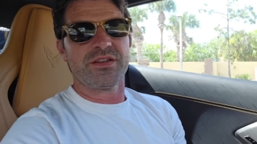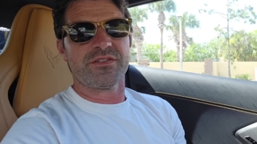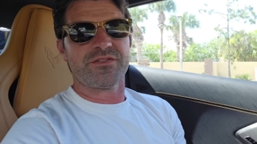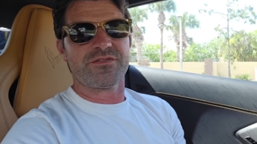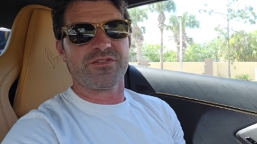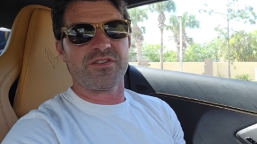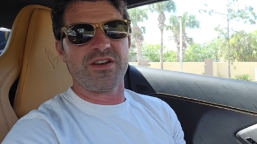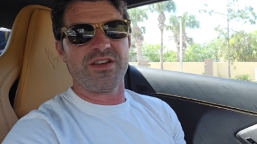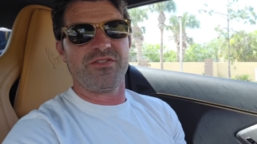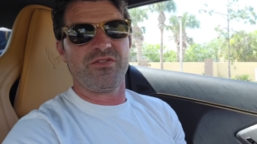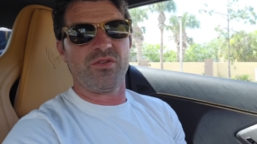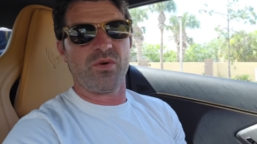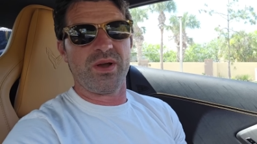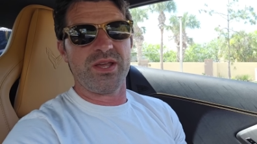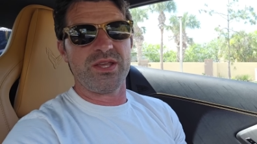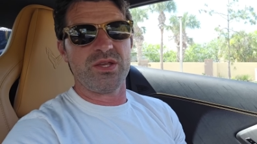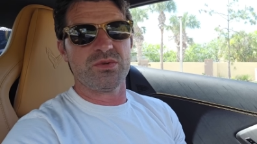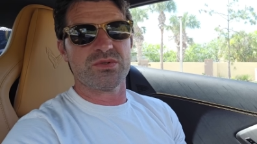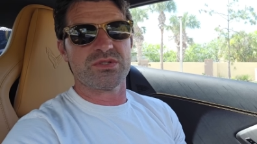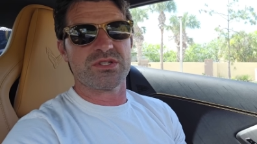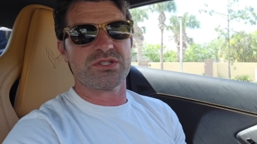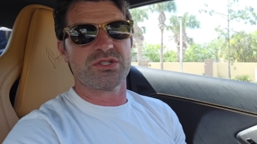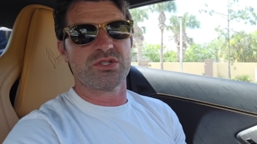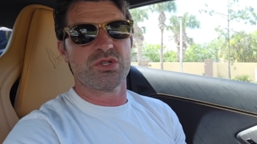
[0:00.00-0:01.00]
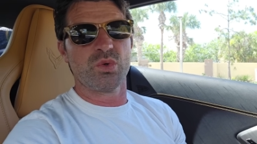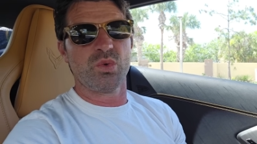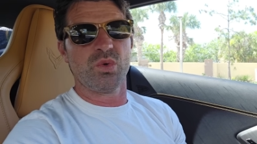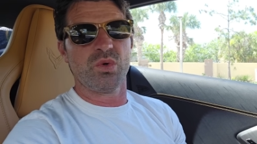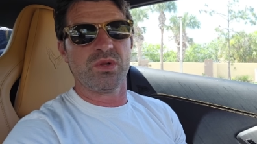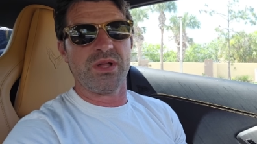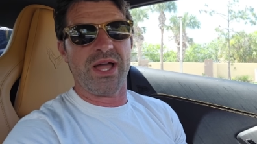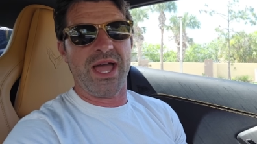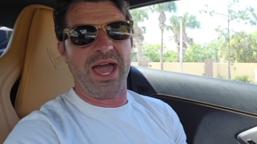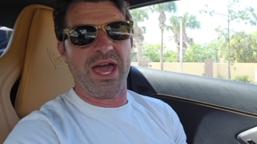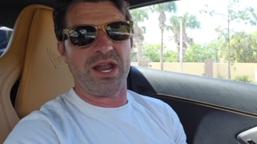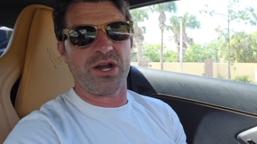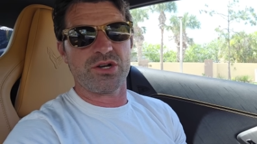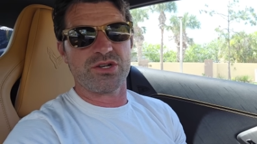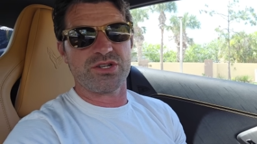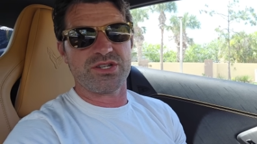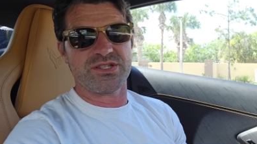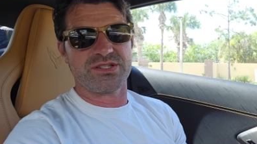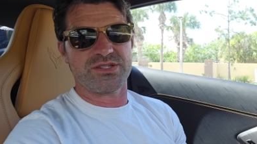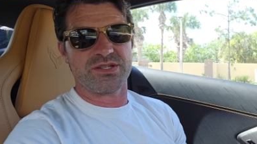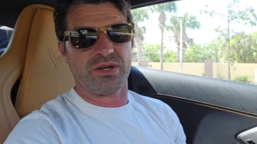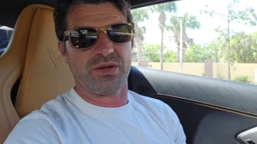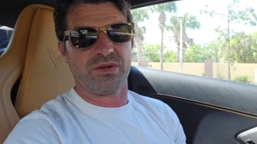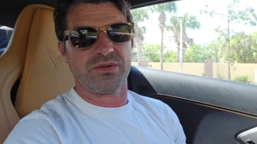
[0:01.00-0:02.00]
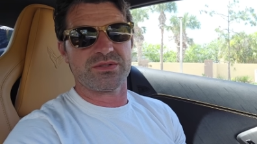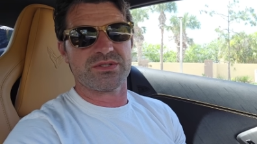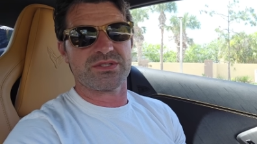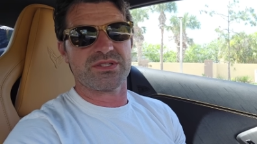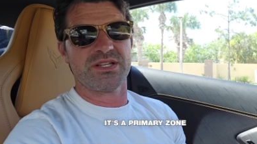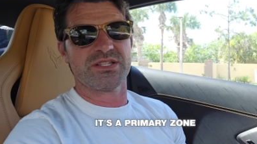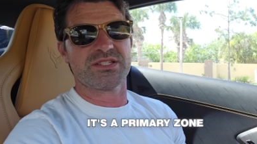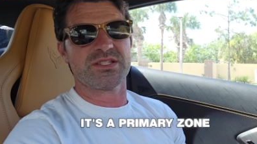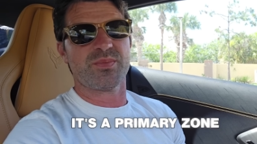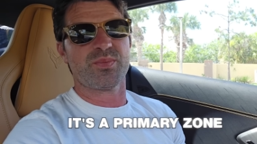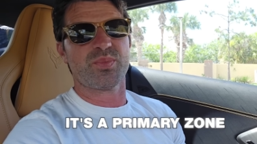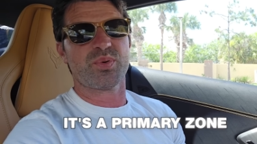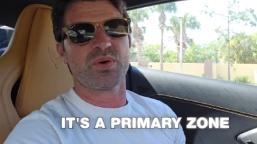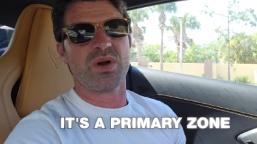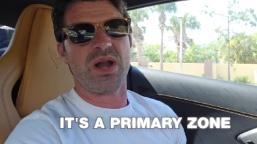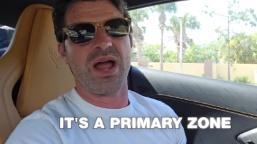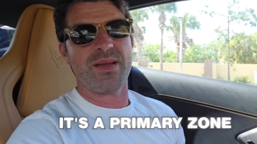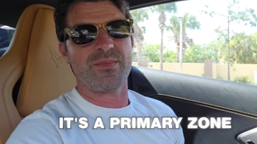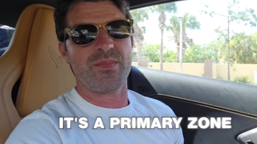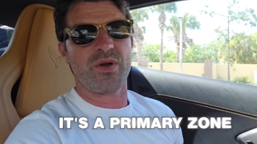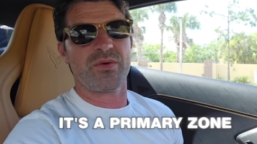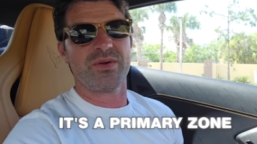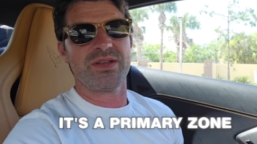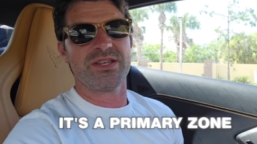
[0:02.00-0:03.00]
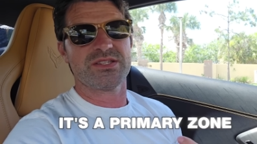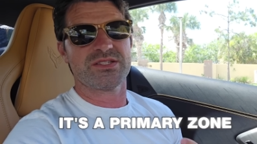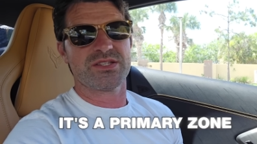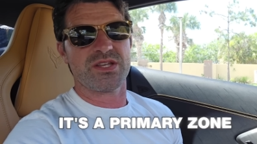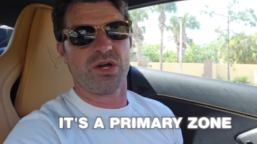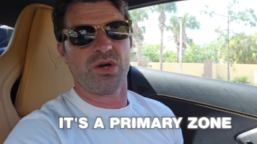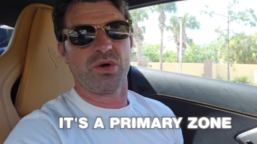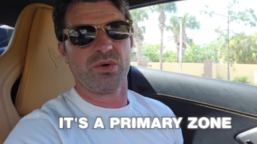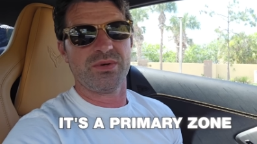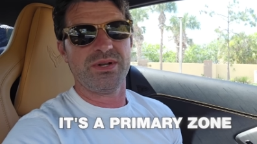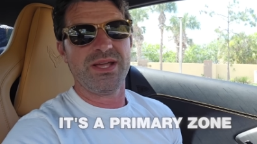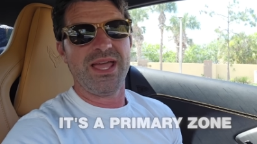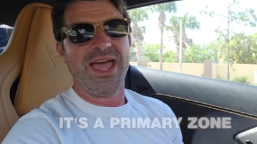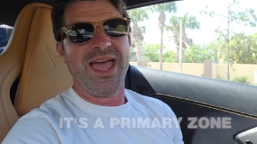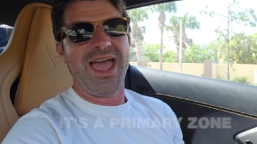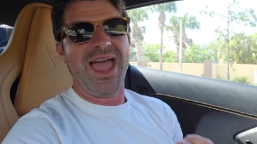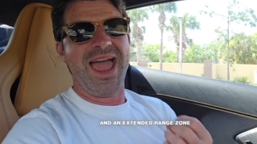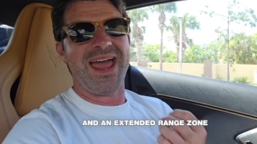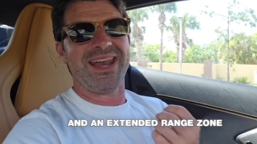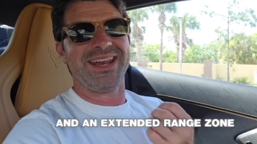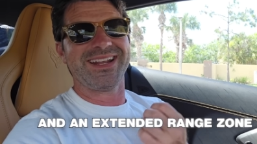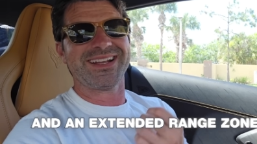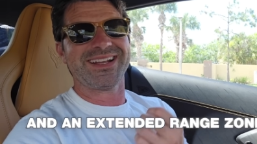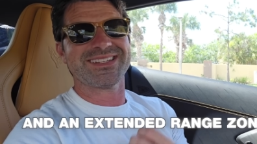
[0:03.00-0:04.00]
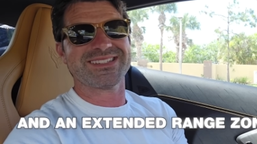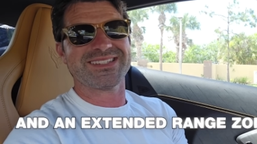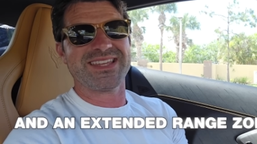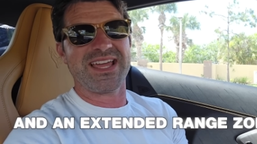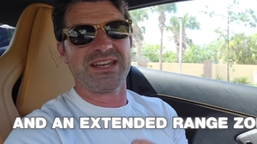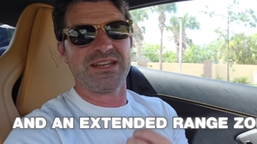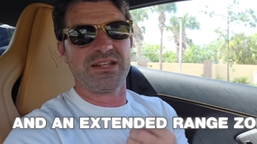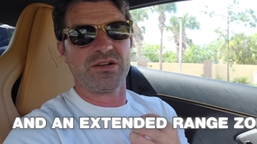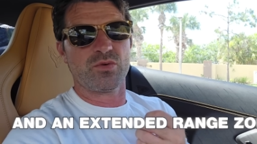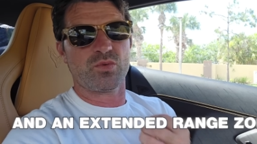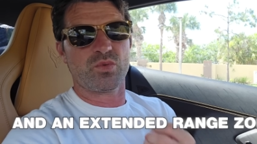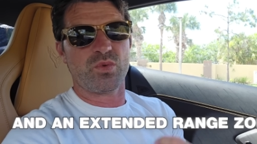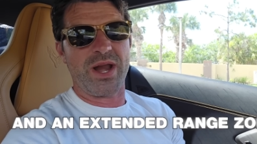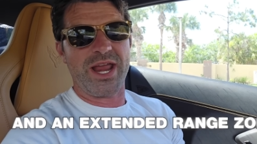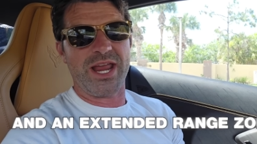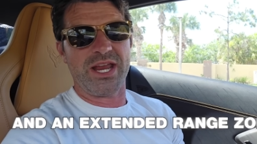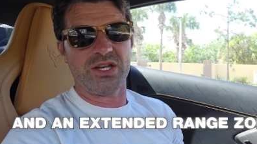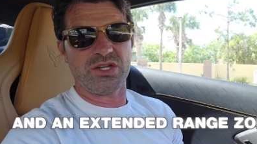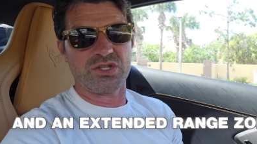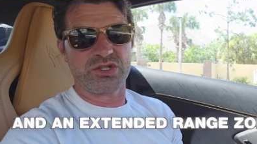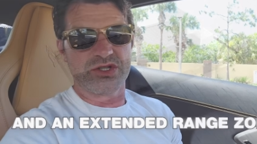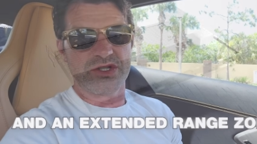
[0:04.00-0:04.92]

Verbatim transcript: The Freevoy uses dual energy zones. It's a primary zone and an extended range